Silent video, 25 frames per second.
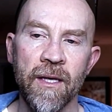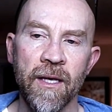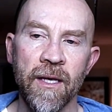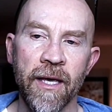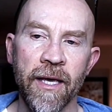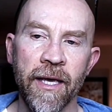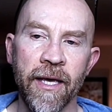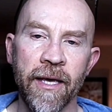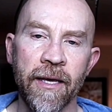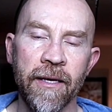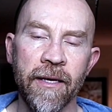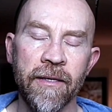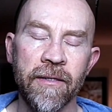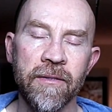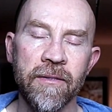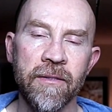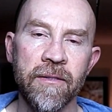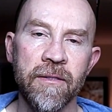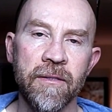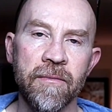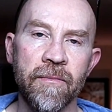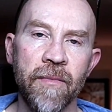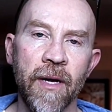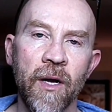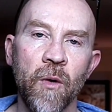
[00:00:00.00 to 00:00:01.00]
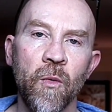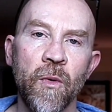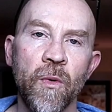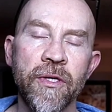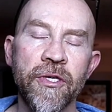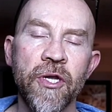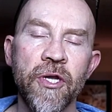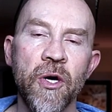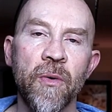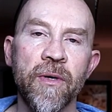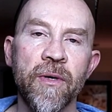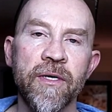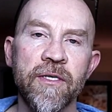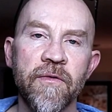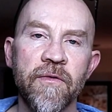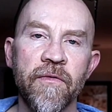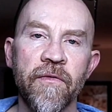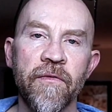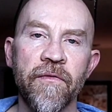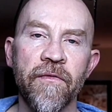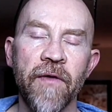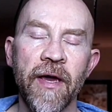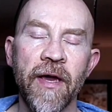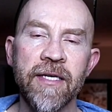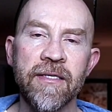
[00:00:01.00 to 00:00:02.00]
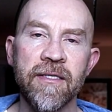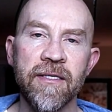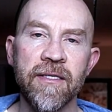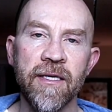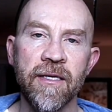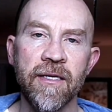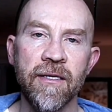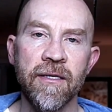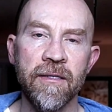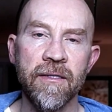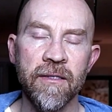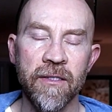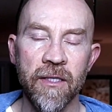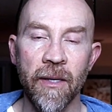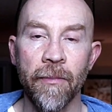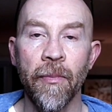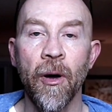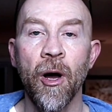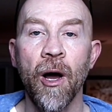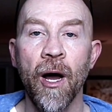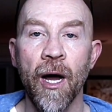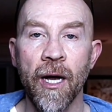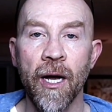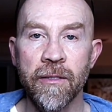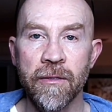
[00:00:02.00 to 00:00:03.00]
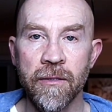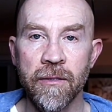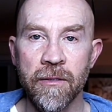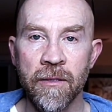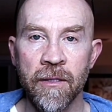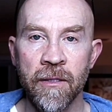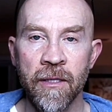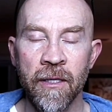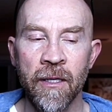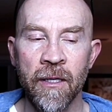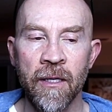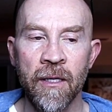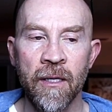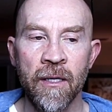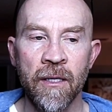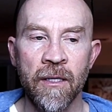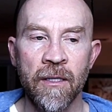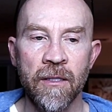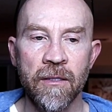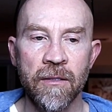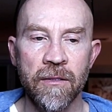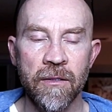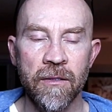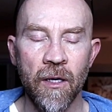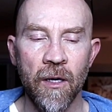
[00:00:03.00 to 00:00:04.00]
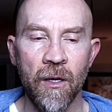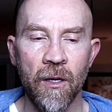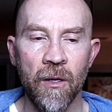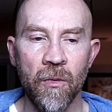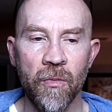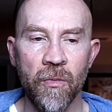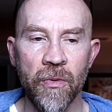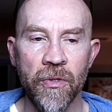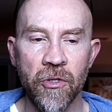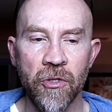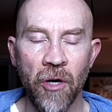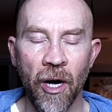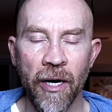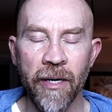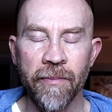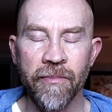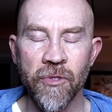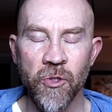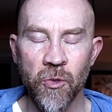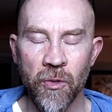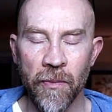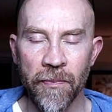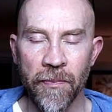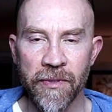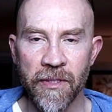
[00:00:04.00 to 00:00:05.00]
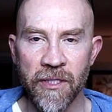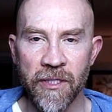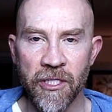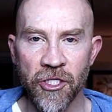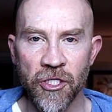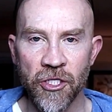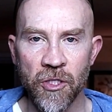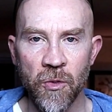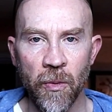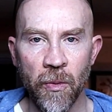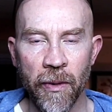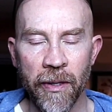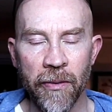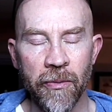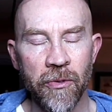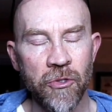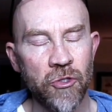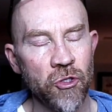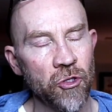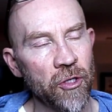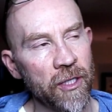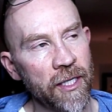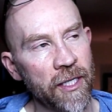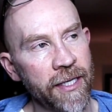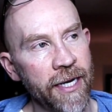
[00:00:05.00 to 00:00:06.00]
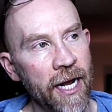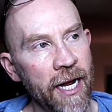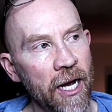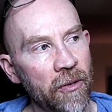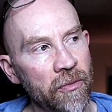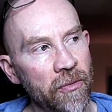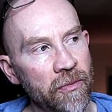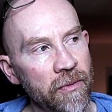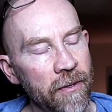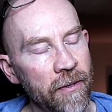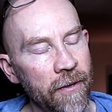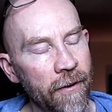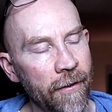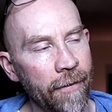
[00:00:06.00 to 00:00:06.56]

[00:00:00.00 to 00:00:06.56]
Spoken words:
and my window is facing the pond. So we got him to a position where he was looking out,